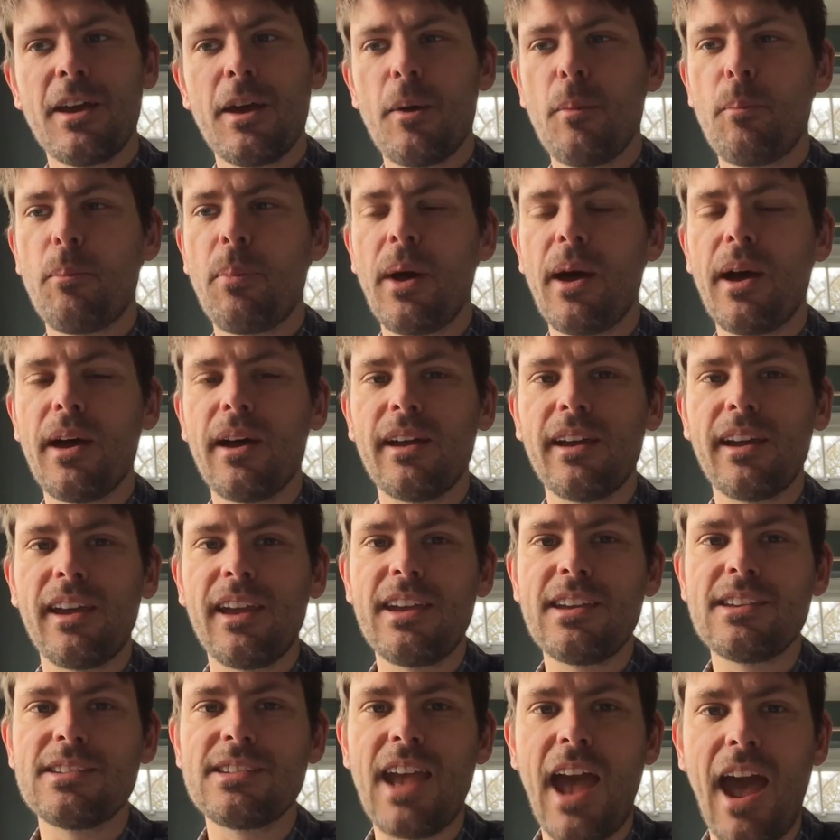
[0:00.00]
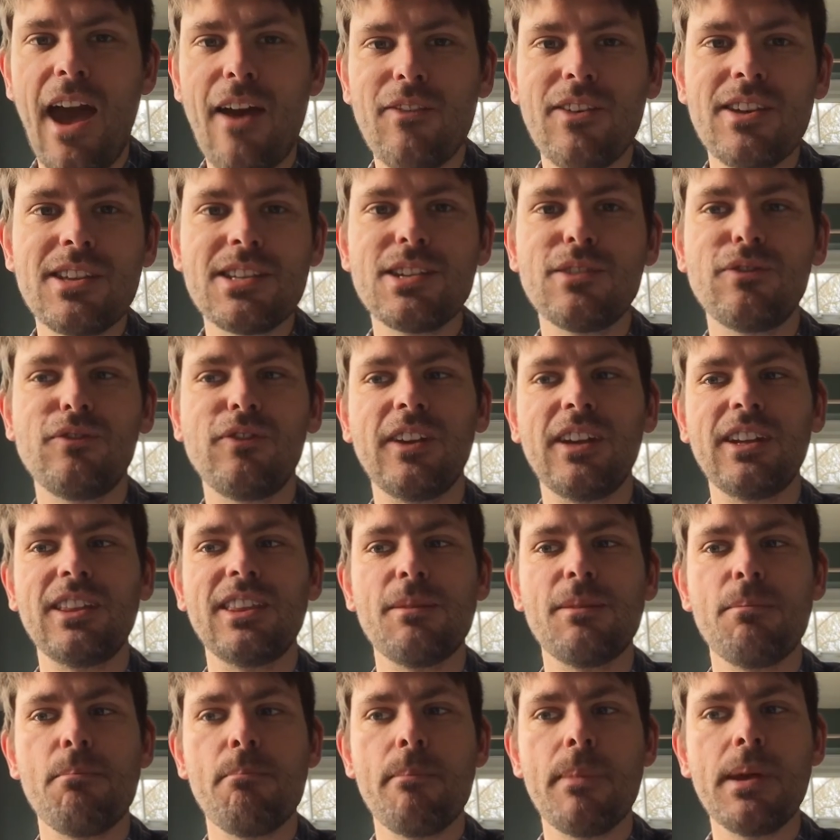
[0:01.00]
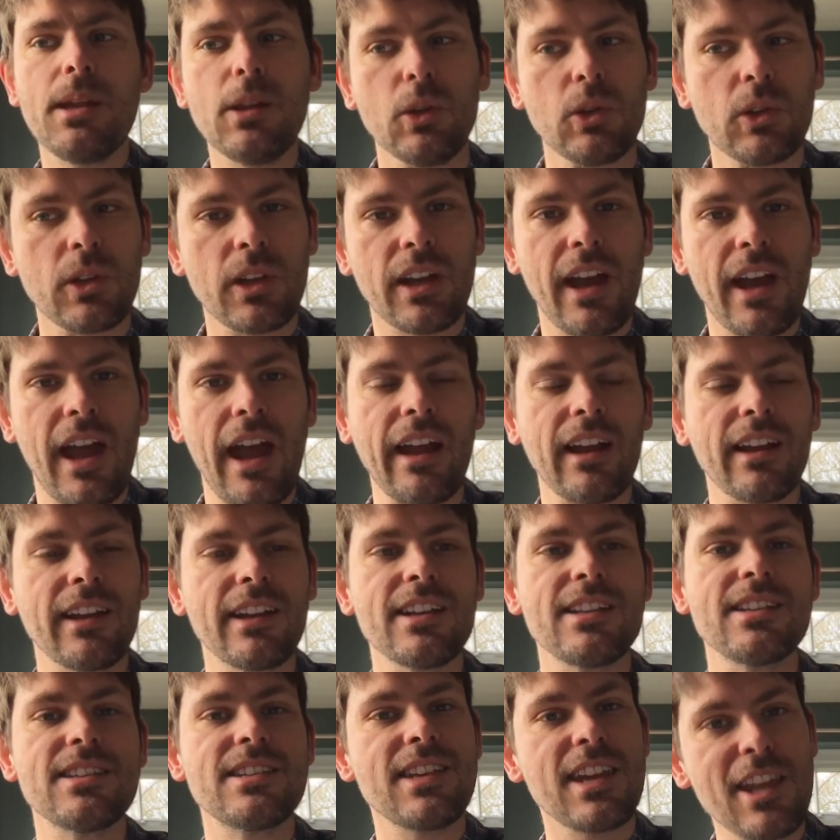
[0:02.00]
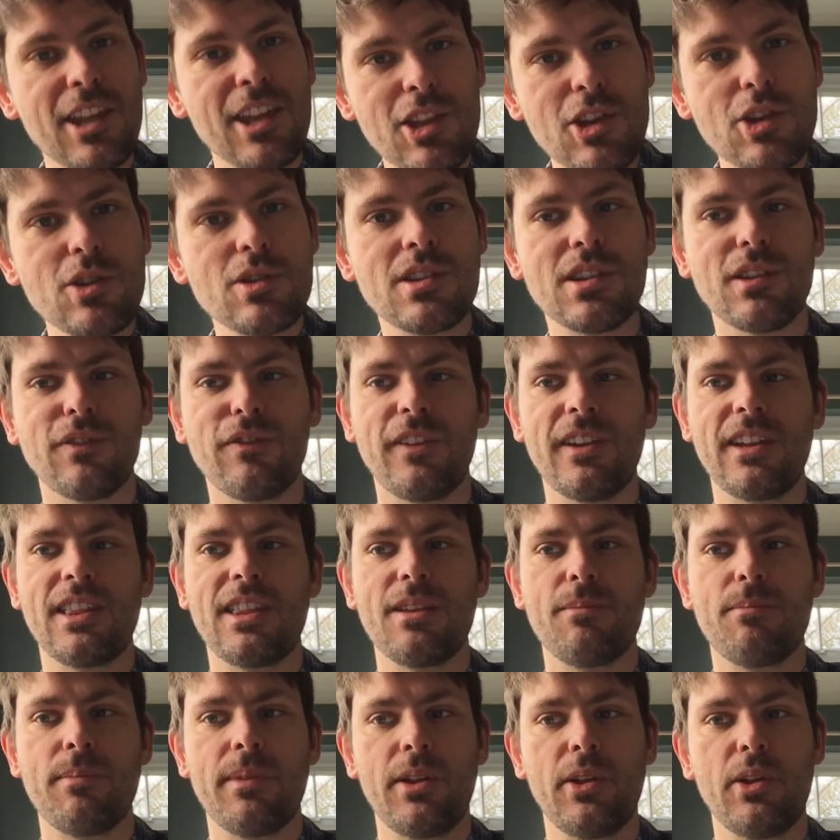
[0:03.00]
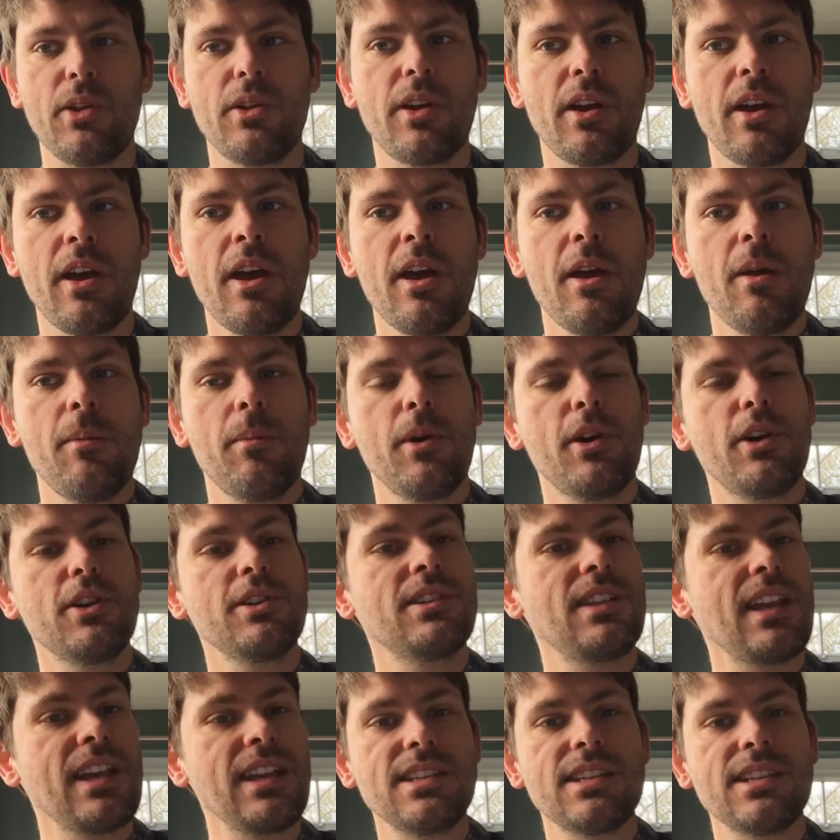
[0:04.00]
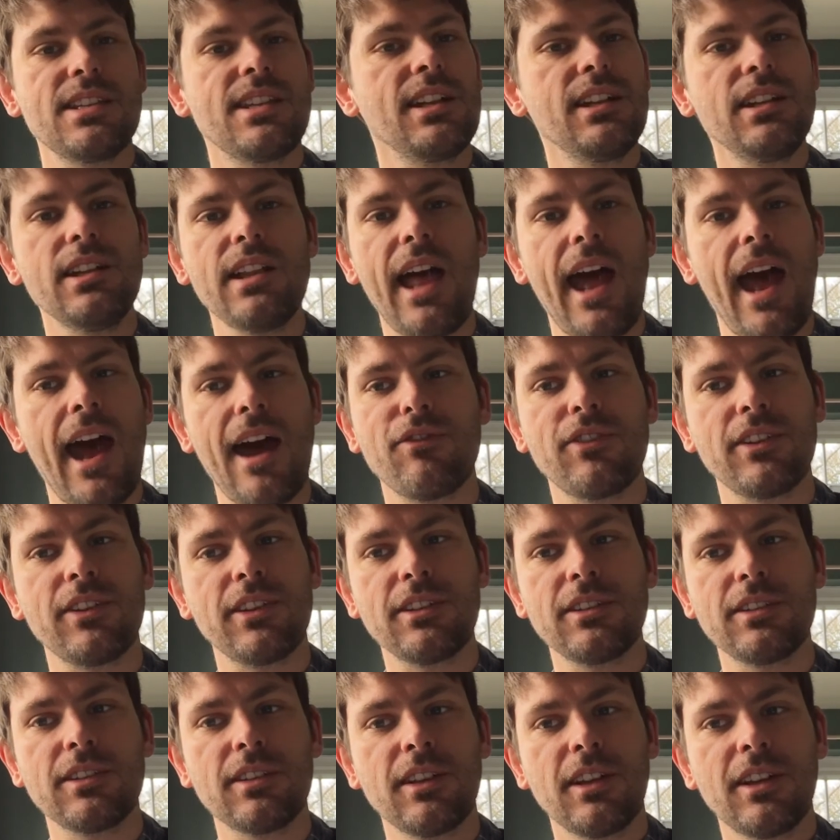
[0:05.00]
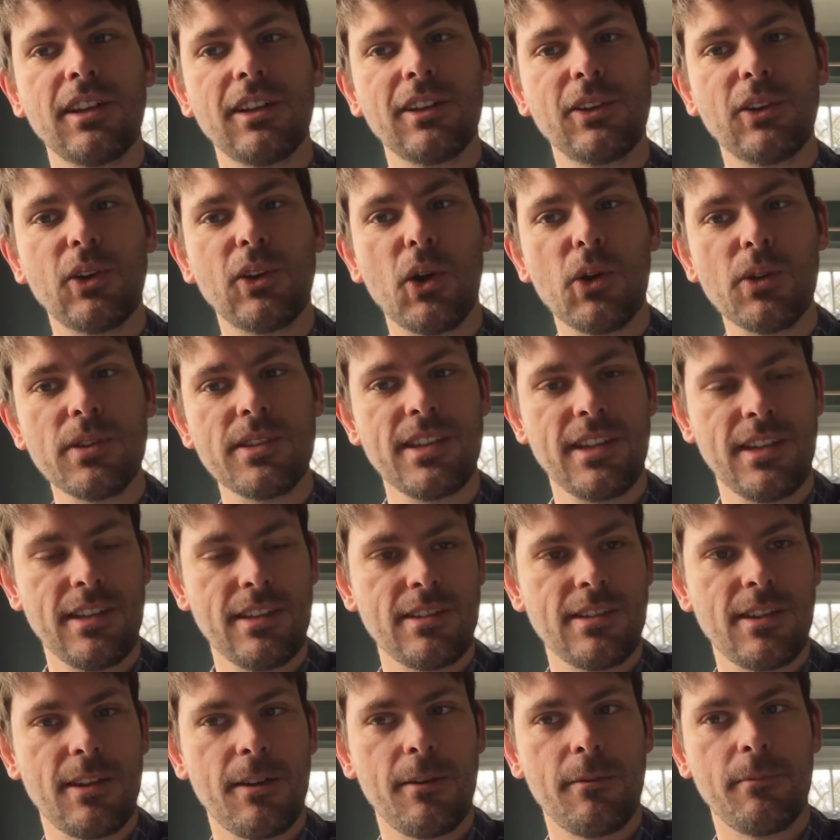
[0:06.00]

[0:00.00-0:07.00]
but he's having to feed them milk and continue to feed them milk because they still haven't got it.